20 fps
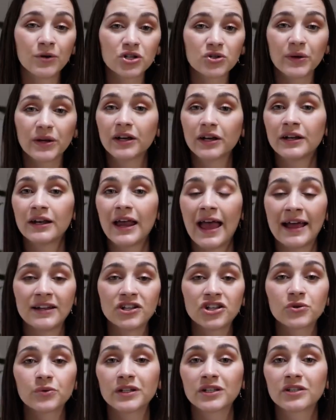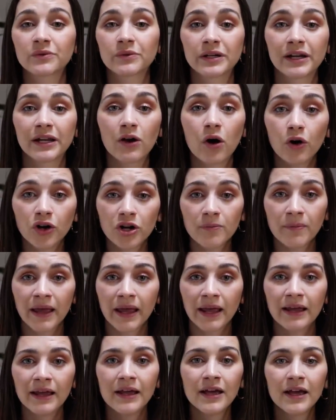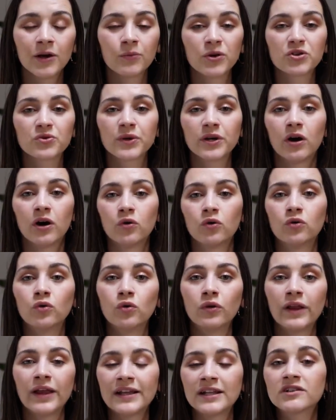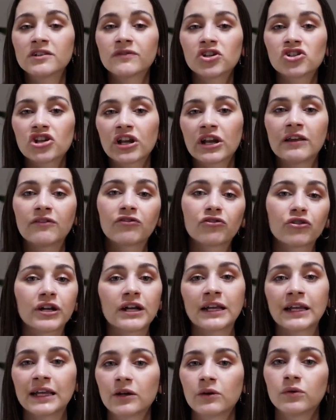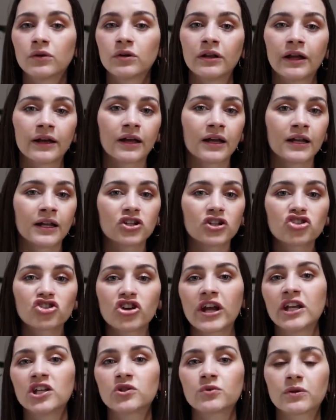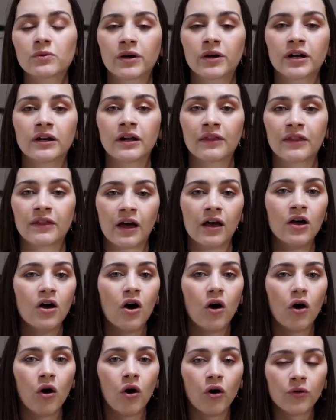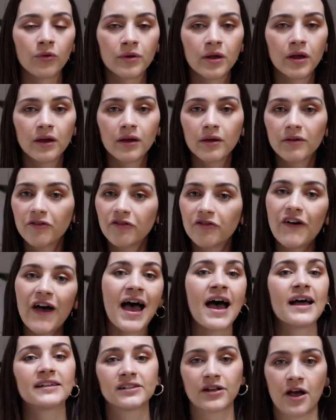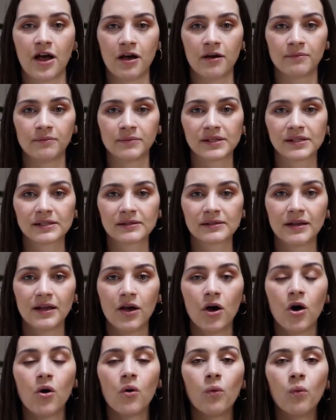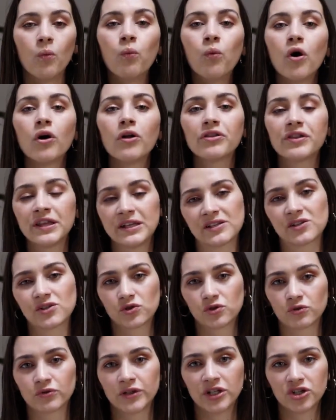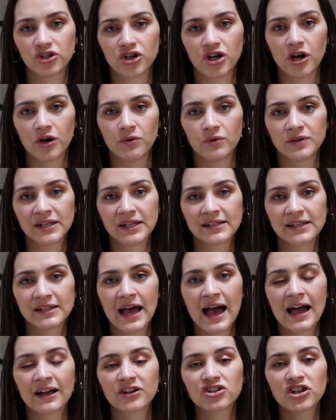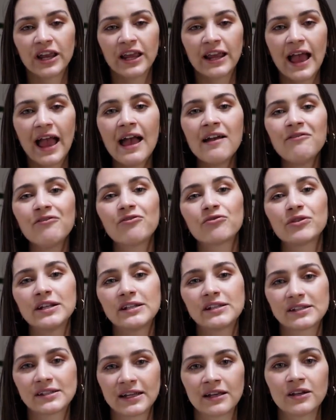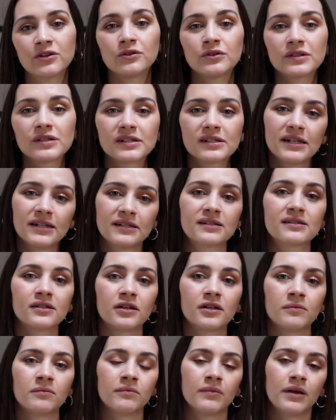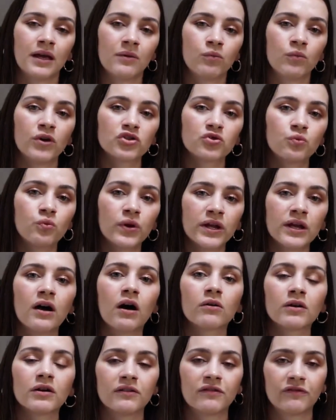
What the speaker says: in which we can enter into an economy, in which we are all individually free and equal and can exchange with one another on fair terms. What this story shows is that actually every single system in which we are